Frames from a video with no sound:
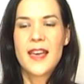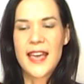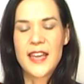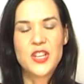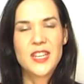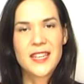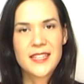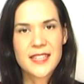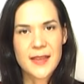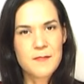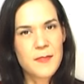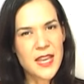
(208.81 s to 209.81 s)
and you need to
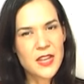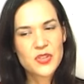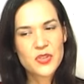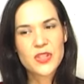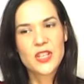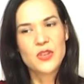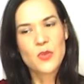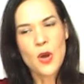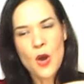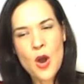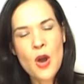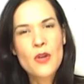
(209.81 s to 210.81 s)
make sure that you
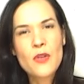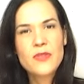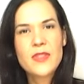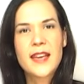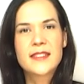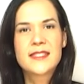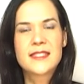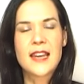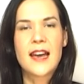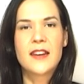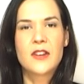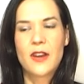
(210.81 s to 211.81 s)
hone that
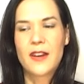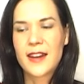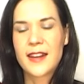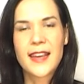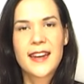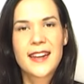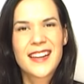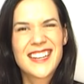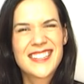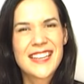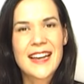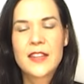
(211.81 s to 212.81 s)
start note and get it
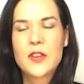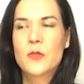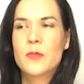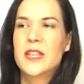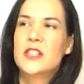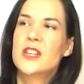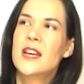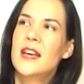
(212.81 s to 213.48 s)
exactly on pitch.